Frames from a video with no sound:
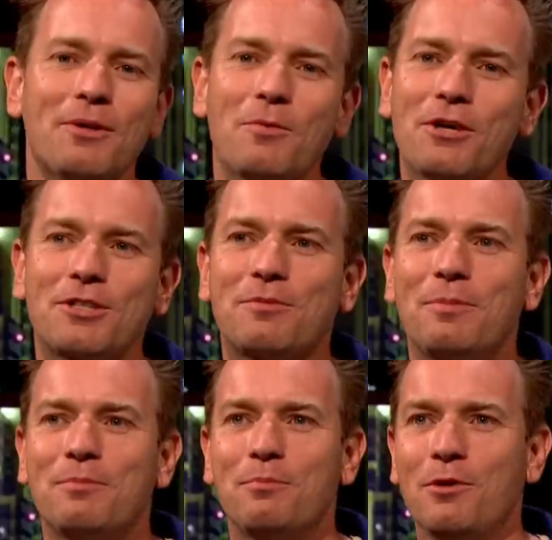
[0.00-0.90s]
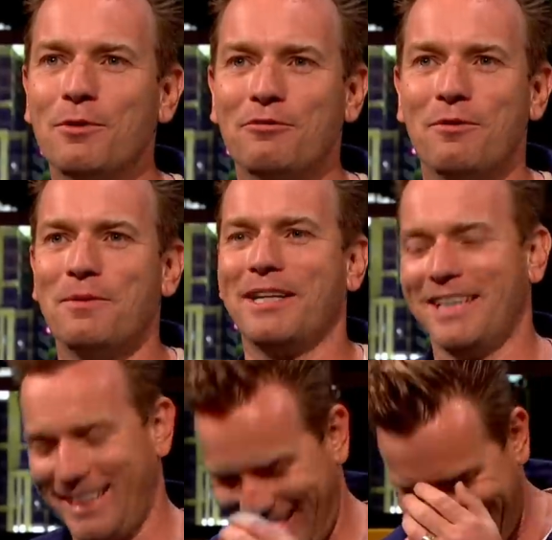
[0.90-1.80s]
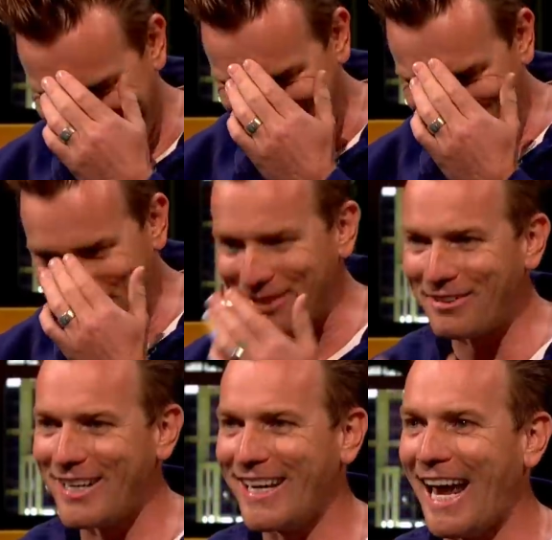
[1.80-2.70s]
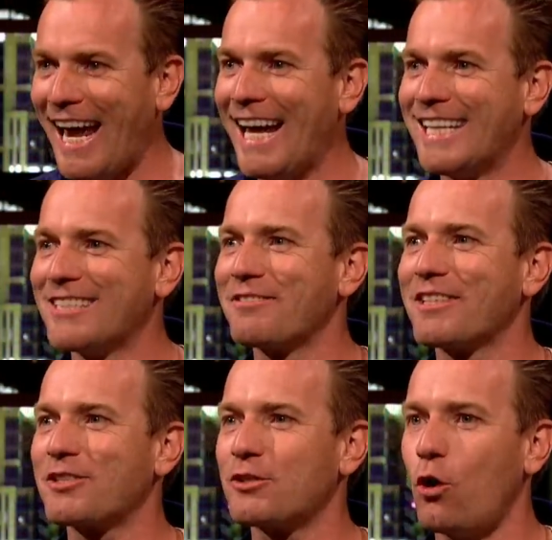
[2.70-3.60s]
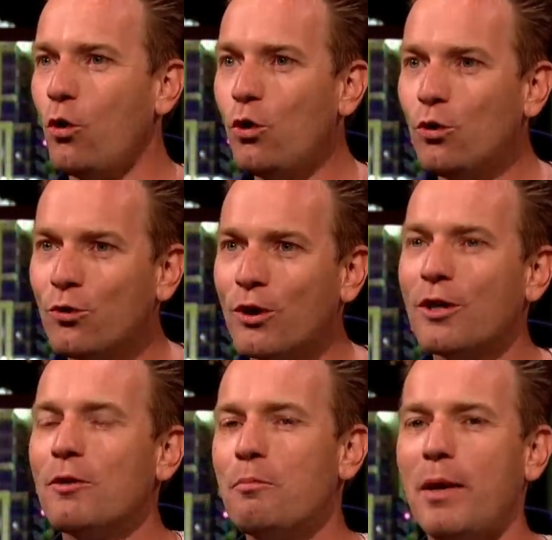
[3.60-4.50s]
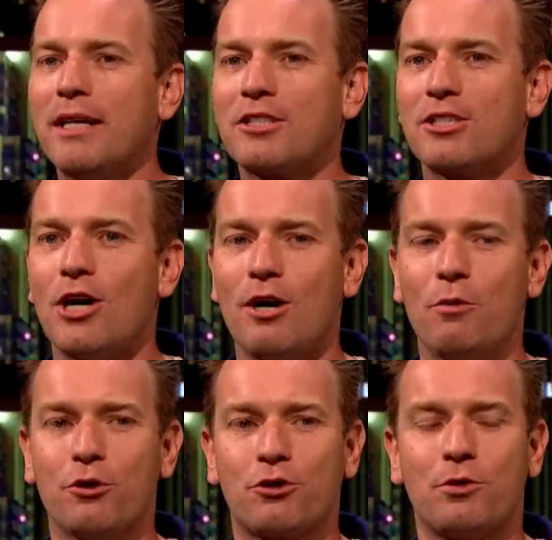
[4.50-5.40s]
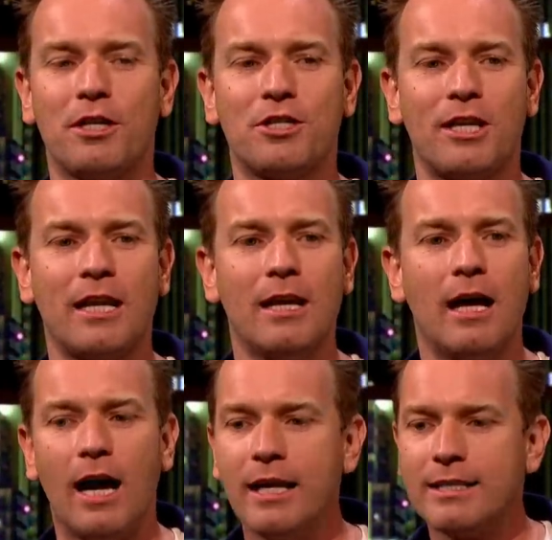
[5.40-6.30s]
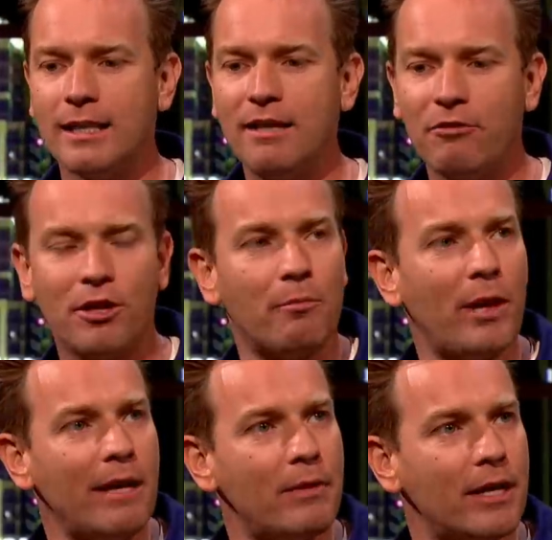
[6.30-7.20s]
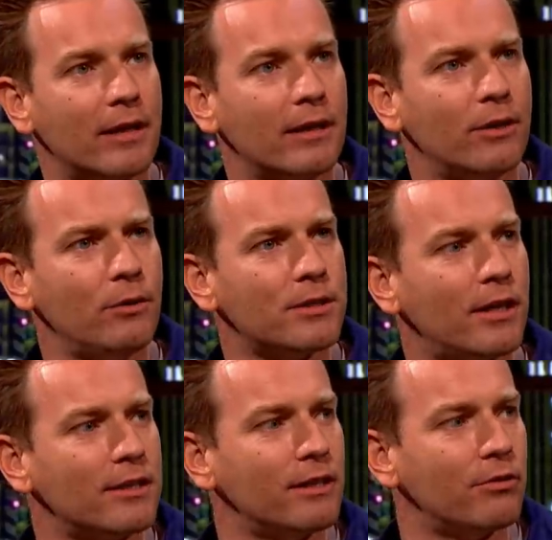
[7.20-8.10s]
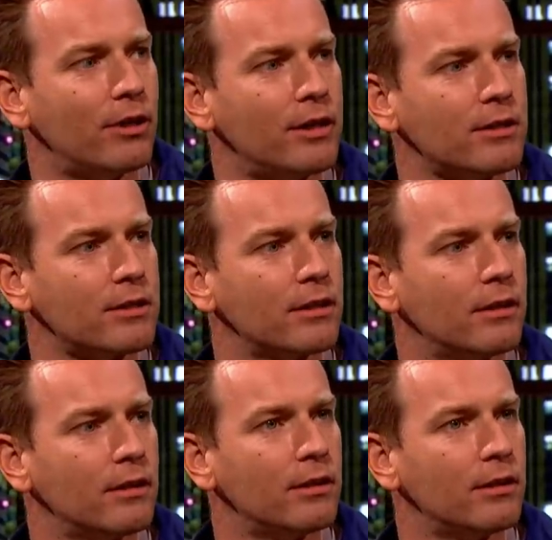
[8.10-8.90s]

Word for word: the worst moment for me was the very end of this whole. Big Star Wars trilogy, I deliver the baby. Who is it I deliver? It's... You